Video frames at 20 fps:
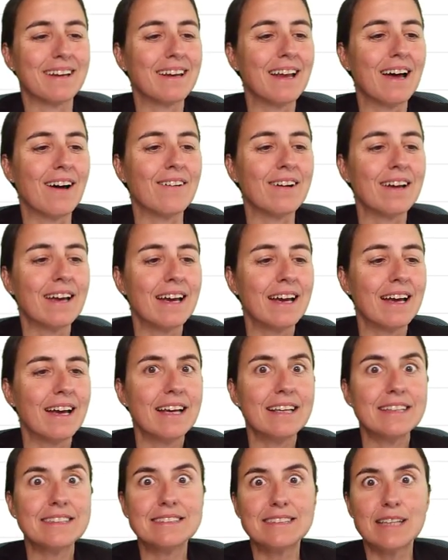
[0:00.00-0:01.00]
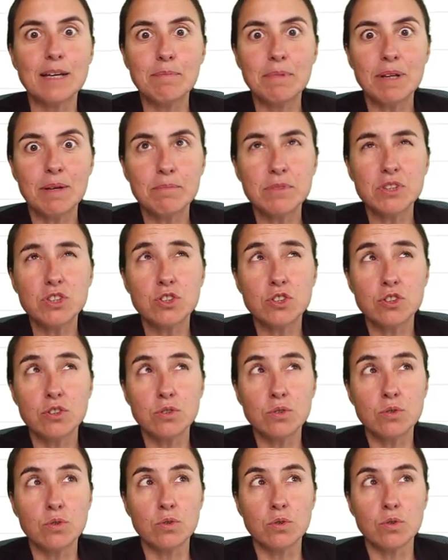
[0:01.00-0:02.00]
Now, step number
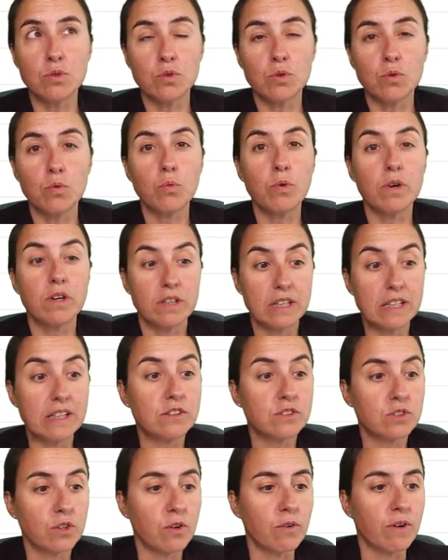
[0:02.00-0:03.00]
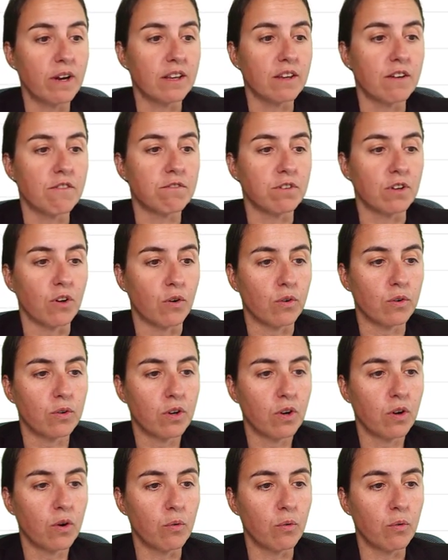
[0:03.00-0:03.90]
two, we need to create the flow.